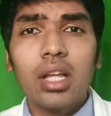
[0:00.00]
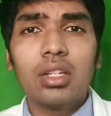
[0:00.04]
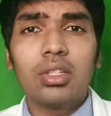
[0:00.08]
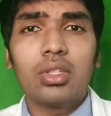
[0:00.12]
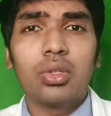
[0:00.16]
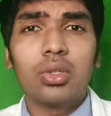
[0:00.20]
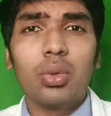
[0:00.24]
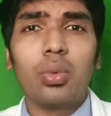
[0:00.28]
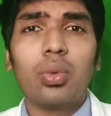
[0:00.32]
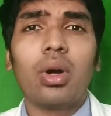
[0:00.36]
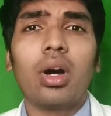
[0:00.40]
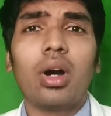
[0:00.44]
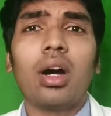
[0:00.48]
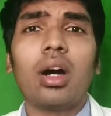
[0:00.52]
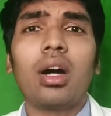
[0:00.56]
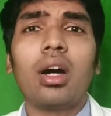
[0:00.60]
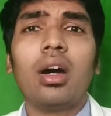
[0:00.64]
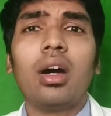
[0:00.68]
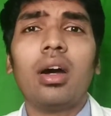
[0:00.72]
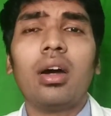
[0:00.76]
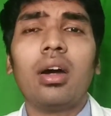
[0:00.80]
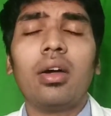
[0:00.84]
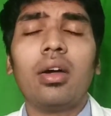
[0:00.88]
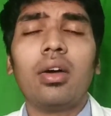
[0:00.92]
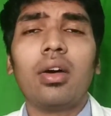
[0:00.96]

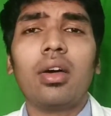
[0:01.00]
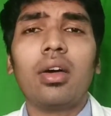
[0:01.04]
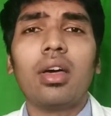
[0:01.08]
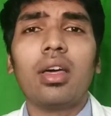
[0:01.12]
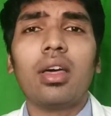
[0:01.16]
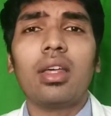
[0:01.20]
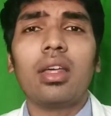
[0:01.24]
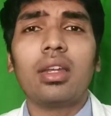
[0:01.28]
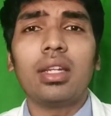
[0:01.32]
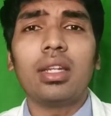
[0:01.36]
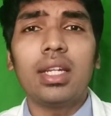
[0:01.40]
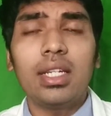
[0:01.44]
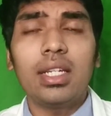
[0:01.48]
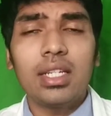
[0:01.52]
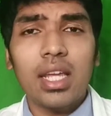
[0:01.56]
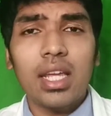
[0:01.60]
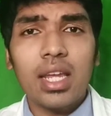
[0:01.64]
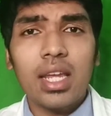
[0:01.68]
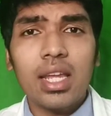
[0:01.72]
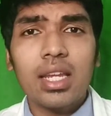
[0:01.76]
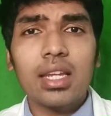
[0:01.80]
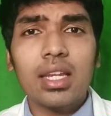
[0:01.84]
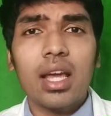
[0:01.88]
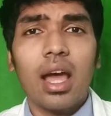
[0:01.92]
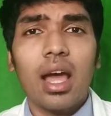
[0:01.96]
to
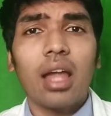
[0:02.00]
retain